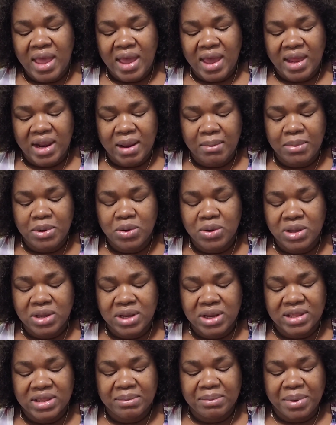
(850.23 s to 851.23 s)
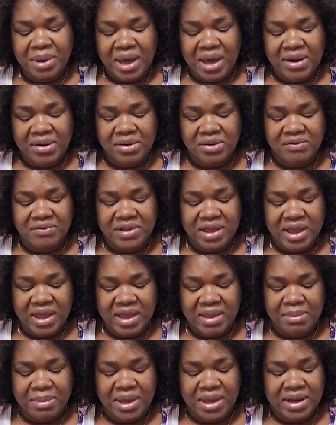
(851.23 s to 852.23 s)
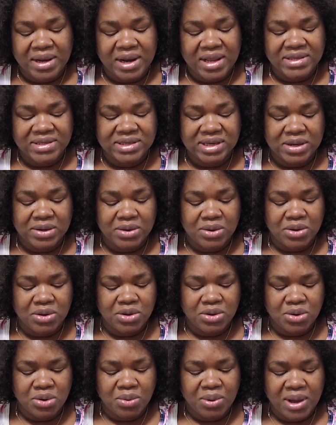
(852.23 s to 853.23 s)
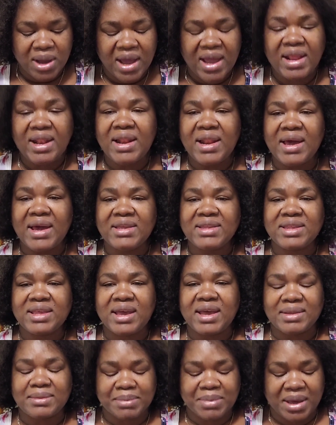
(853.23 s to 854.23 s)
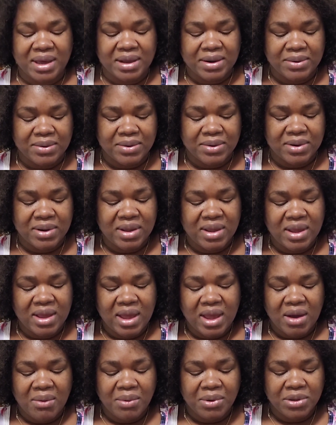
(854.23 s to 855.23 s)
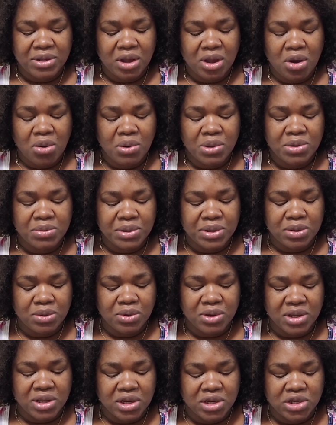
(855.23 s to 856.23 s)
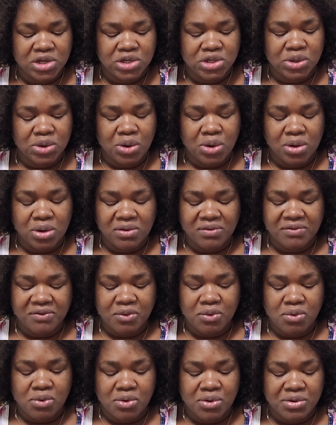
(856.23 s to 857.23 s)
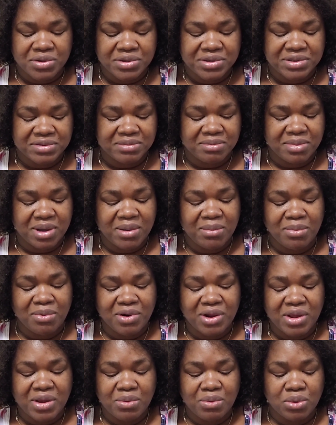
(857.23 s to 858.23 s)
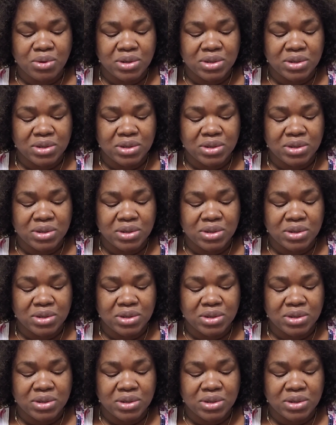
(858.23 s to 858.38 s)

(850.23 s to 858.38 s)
and I'm looking at the pattern of the headband, and I said, you know what, I like that pattern. I wonder how it would look in a shawl. Of course, my mind